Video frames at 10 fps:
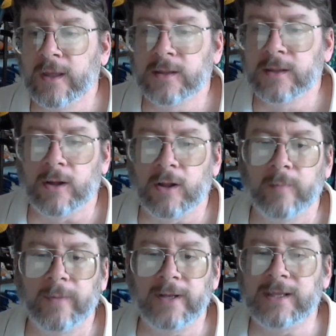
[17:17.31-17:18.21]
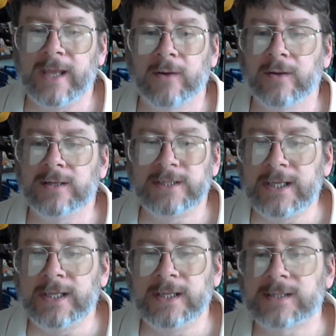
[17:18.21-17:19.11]
that all but
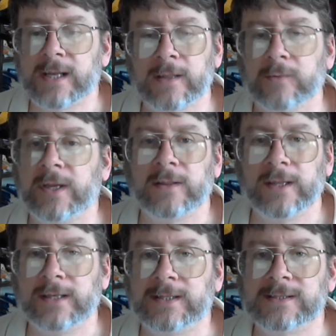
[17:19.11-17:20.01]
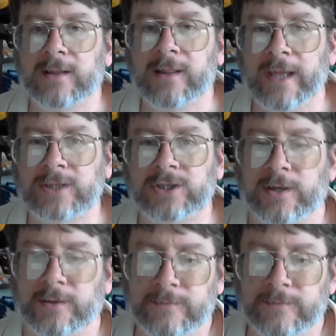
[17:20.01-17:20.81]
guarantees Hillary Clinton's election.